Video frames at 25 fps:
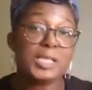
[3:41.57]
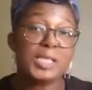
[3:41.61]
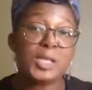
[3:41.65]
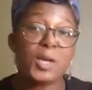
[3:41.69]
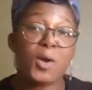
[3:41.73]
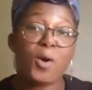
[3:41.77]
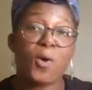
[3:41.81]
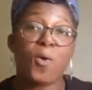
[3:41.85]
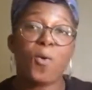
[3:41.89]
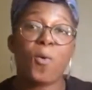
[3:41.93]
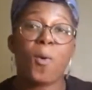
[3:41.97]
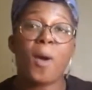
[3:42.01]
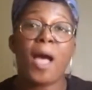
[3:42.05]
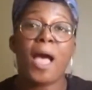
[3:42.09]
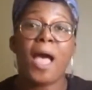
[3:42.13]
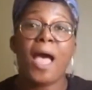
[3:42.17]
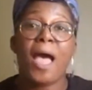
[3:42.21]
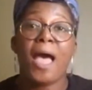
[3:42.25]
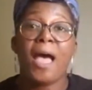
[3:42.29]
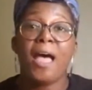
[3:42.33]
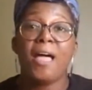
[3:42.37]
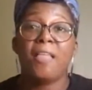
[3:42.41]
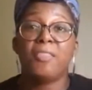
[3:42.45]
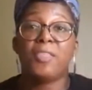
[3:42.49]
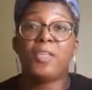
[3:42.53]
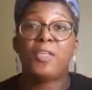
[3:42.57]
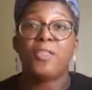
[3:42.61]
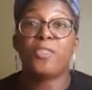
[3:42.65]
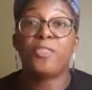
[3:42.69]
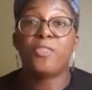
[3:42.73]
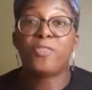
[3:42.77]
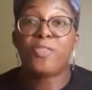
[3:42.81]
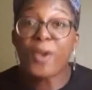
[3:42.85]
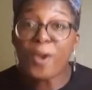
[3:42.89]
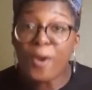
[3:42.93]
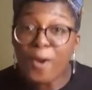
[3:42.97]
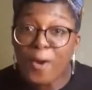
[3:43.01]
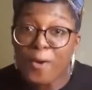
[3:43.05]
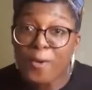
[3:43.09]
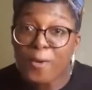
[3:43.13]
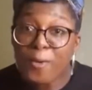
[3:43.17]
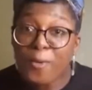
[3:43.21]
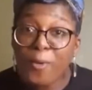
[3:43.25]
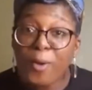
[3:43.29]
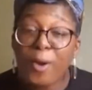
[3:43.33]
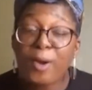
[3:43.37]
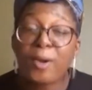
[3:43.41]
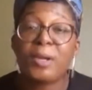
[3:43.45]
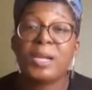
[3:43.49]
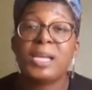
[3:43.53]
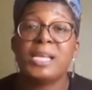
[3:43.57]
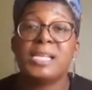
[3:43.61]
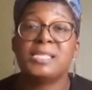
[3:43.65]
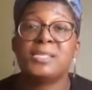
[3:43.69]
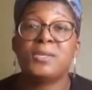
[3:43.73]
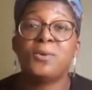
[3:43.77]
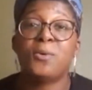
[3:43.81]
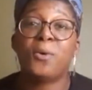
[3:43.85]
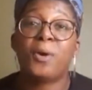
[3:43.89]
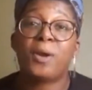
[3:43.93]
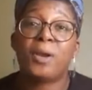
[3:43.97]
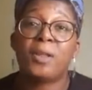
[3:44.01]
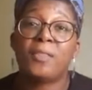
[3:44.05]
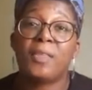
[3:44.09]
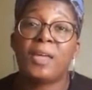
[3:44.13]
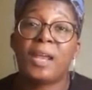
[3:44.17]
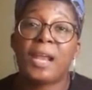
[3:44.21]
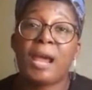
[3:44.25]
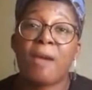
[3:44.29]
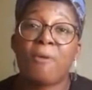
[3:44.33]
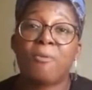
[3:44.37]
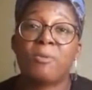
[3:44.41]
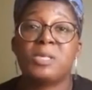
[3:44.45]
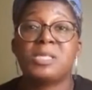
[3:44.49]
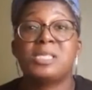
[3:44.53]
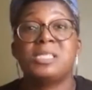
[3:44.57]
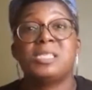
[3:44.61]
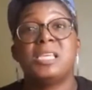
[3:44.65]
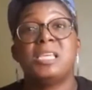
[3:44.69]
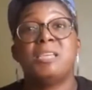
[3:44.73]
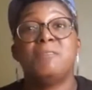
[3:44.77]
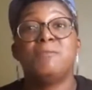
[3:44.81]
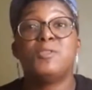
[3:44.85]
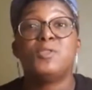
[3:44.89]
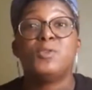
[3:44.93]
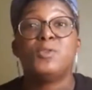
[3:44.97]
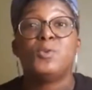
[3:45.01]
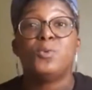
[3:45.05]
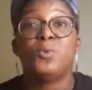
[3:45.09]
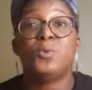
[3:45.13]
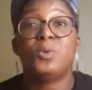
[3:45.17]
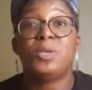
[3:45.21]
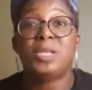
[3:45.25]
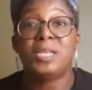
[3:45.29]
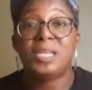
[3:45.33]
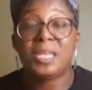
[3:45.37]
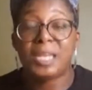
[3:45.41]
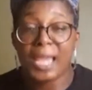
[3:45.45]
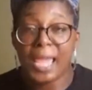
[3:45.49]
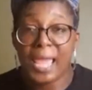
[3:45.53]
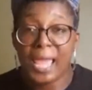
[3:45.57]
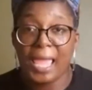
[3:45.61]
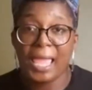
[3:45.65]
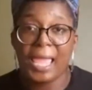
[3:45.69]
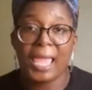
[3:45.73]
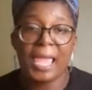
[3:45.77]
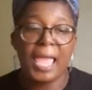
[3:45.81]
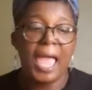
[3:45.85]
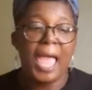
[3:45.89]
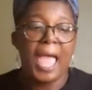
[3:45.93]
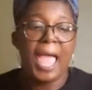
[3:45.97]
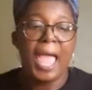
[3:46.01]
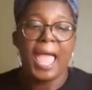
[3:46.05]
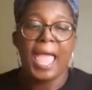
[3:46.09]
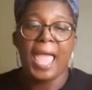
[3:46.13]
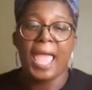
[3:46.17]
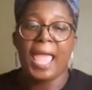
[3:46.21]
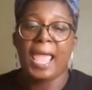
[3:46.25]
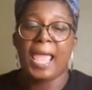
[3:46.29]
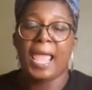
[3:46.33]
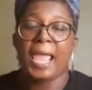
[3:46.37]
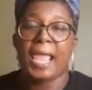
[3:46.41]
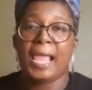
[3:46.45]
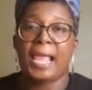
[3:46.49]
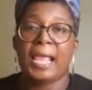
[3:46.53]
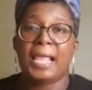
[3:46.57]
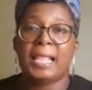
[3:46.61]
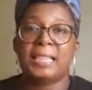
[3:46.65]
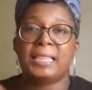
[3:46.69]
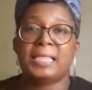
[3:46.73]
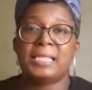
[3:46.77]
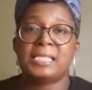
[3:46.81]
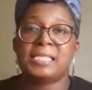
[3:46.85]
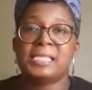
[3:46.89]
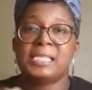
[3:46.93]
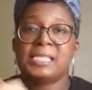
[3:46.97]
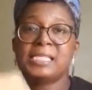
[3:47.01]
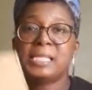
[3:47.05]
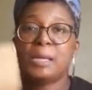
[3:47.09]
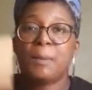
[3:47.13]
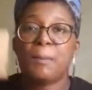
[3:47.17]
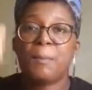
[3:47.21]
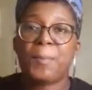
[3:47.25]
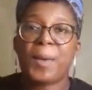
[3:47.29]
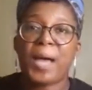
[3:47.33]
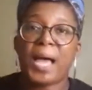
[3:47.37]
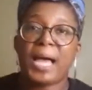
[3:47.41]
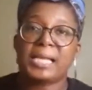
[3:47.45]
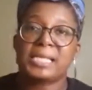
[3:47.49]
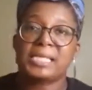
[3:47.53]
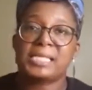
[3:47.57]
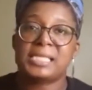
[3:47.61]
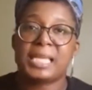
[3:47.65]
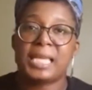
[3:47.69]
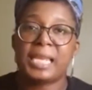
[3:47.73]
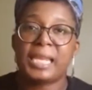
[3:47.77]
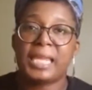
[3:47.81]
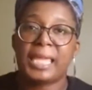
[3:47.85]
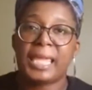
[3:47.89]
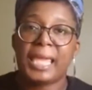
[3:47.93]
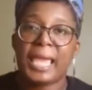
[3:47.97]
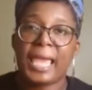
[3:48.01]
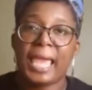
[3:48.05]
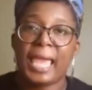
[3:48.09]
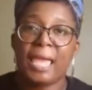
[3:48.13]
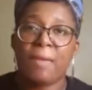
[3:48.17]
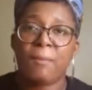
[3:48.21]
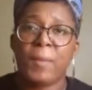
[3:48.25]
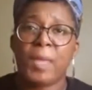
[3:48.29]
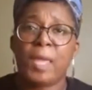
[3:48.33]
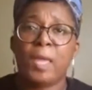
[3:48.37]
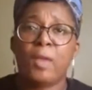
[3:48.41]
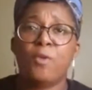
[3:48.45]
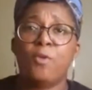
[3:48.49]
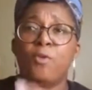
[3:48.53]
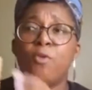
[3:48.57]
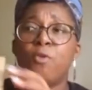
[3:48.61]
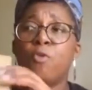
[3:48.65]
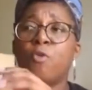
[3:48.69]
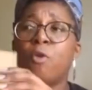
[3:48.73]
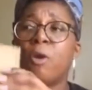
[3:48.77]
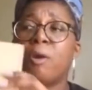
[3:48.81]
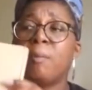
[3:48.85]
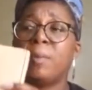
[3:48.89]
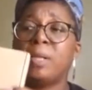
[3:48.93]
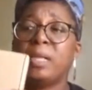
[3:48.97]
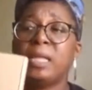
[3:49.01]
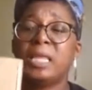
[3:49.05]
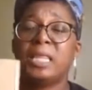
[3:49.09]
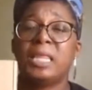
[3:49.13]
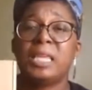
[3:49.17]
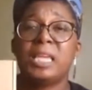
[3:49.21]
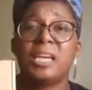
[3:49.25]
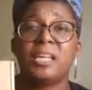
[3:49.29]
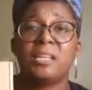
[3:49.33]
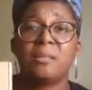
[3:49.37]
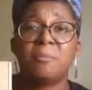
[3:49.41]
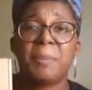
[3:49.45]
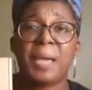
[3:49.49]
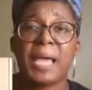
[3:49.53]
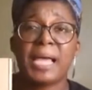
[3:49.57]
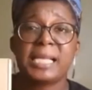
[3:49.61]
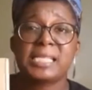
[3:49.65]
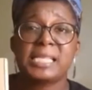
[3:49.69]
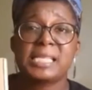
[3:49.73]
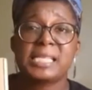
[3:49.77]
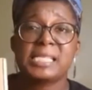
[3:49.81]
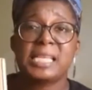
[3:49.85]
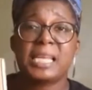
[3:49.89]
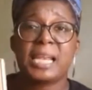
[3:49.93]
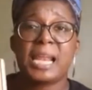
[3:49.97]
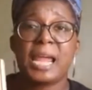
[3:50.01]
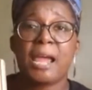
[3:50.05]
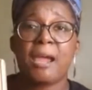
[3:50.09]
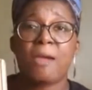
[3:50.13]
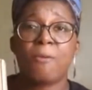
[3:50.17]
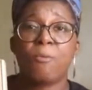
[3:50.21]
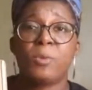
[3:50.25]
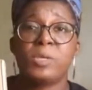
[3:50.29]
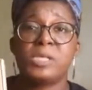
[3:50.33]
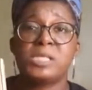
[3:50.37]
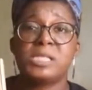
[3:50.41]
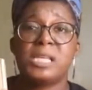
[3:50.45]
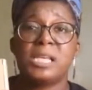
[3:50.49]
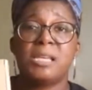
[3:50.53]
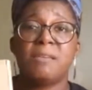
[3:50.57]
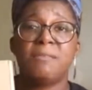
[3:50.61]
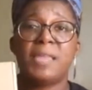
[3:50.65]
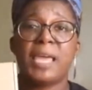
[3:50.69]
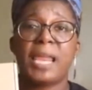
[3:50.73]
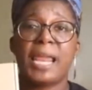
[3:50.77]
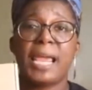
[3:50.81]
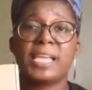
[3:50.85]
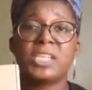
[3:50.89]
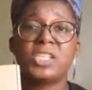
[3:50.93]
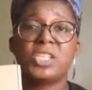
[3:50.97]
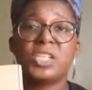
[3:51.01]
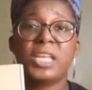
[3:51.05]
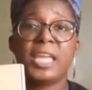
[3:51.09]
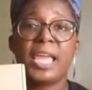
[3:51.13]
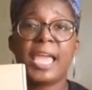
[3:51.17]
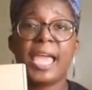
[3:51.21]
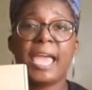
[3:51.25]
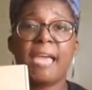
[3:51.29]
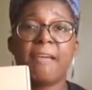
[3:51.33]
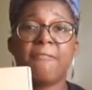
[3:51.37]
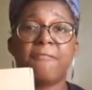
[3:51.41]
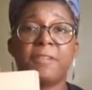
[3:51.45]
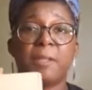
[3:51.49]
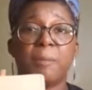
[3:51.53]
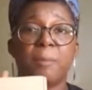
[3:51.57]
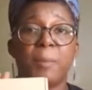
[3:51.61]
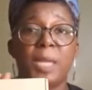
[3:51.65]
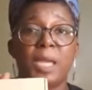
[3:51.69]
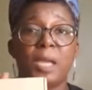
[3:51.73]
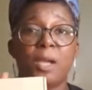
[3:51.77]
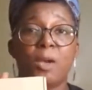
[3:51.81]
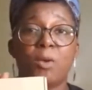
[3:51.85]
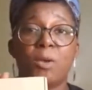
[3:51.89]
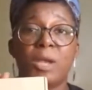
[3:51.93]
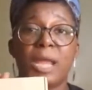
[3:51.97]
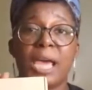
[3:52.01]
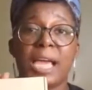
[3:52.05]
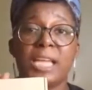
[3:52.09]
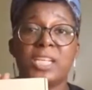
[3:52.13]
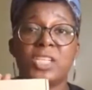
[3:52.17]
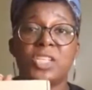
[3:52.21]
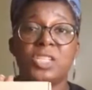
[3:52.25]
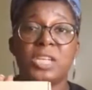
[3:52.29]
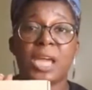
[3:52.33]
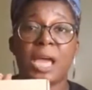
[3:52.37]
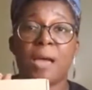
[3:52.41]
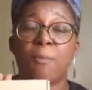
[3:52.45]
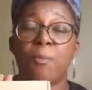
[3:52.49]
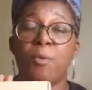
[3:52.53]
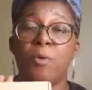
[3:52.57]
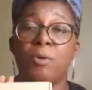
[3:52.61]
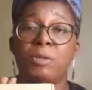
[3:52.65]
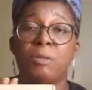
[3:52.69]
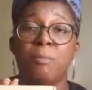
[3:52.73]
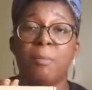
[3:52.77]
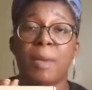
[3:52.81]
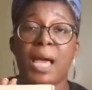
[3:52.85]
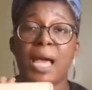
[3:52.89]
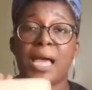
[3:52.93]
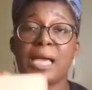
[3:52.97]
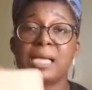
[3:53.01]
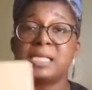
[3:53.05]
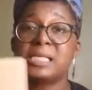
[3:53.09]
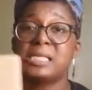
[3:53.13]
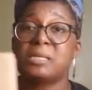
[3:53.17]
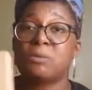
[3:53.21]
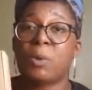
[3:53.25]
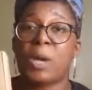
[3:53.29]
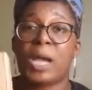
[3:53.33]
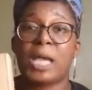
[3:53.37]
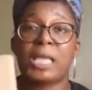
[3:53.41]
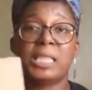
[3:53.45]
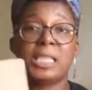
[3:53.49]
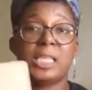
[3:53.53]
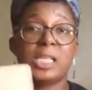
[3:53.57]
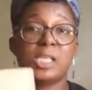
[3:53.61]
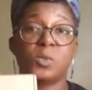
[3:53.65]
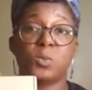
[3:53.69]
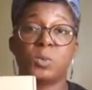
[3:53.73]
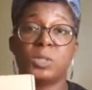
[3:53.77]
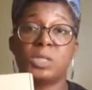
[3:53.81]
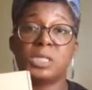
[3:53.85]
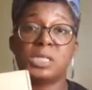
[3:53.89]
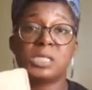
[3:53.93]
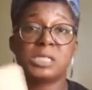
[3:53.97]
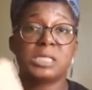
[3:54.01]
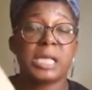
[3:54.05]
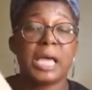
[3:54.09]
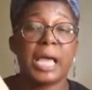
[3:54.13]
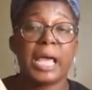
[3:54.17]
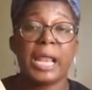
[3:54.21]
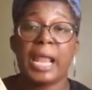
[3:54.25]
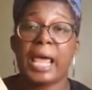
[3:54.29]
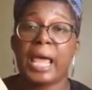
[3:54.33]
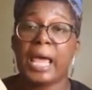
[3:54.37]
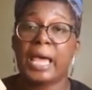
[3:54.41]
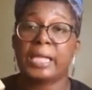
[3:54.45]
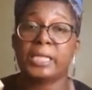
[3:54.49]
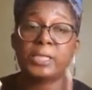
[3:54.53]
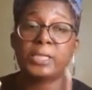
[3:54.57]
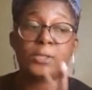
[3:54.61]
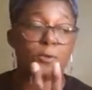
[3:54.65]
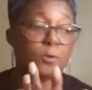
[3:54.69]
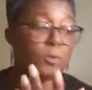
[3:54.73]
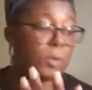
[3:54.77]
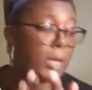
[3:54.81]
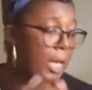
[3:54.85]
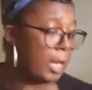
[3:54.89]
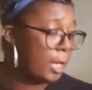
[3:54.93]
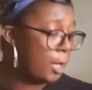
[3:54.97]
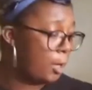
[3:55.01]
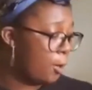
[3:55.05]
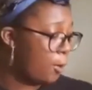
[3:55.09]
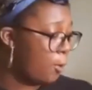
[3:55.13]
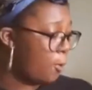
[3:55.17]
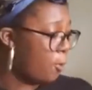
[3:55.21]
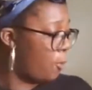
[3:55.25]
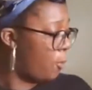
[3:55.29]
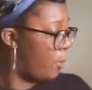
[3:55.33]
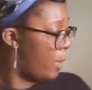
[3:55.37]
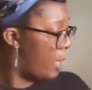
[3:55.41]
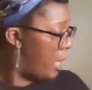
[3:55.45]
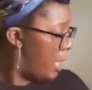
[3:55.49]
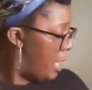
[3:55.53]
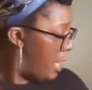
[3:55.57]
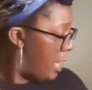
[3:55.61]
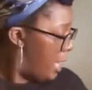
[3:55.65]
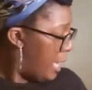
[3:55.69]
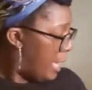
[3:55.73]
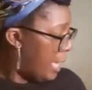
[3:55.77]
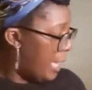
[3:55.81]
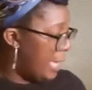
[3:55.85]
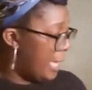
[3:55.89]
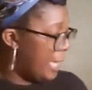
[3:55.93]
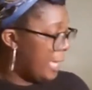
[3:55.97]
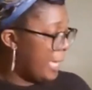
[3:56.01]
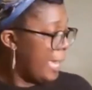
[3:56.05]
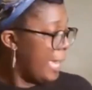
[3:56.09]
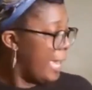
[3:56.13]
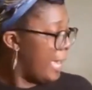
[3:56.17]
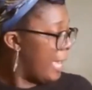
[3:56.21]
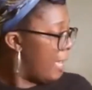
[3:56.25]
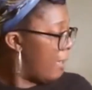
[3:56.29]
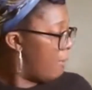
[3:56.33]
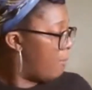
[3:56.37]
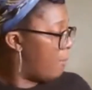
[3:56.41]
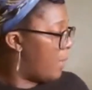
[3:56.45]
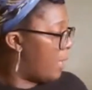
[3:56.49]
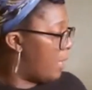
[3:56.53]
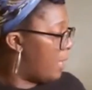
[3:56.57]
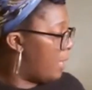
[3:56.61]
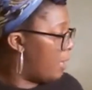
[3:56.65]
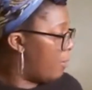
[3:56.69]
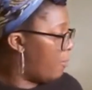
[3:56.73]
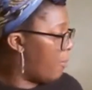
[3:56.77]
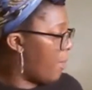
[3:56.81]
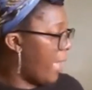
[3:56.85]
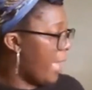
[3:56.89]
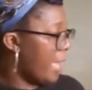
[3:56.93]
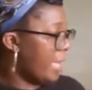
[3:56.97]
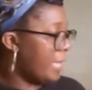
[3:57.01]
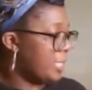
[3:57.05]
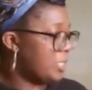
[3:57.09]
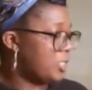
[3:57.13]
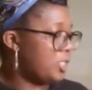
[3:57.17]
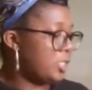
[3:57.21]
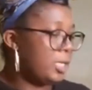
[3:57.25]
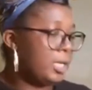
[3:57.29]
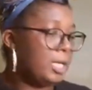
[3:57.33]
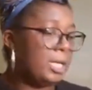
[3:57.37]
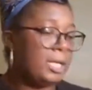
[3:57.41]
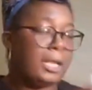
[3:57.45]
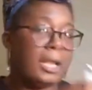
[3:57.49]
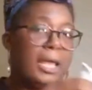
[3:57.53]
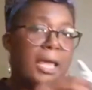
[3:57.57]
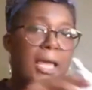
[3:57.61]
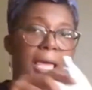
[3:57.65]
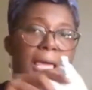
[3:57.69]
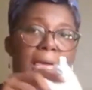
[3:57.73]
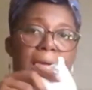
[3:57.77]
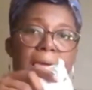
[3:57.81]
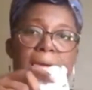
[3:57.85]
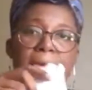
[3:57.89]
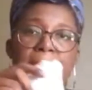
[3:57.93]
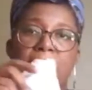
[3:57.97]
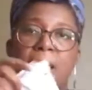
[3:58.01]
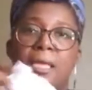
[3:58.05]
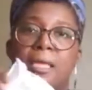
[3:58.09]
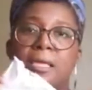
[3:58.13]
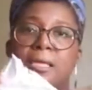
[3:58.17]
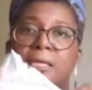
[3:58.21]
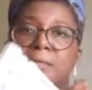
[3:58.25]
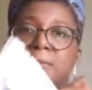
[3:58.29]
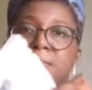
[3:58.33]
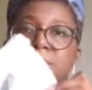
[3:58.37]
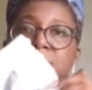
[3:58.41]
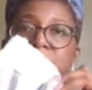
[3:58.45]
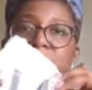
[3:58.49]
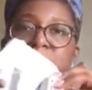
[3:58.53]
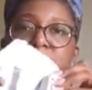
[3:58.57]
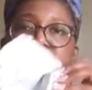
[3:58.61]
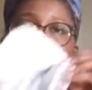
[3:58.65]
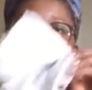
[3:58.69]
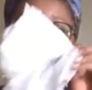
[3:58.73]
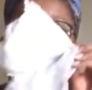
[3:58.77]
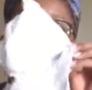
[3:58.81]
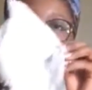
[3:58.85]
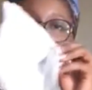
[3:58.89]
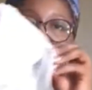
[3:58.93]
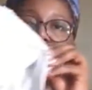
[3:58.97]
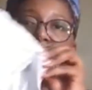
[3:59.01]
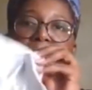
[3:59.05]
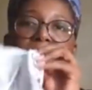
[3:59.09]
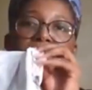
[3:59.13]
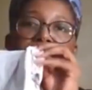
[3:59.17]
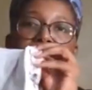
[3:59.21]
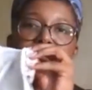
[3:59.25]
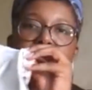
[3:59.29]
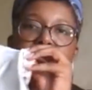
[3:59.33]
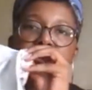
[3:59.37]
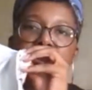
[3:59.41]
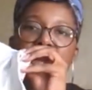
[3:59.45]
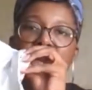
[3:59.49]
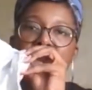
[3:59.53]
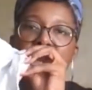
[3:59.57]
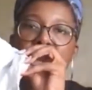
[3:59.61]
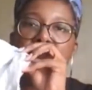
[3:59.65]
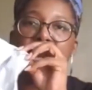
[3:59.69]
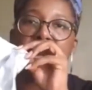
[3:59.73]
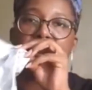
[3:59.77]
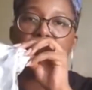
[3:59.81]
So the third order is the order that I received today. And this is the box that it came in. Normally, the other boxes that I received that actually dot flamingo.shop on the box. Why this one does not, I do not know. It came in a packaging like just a little bag.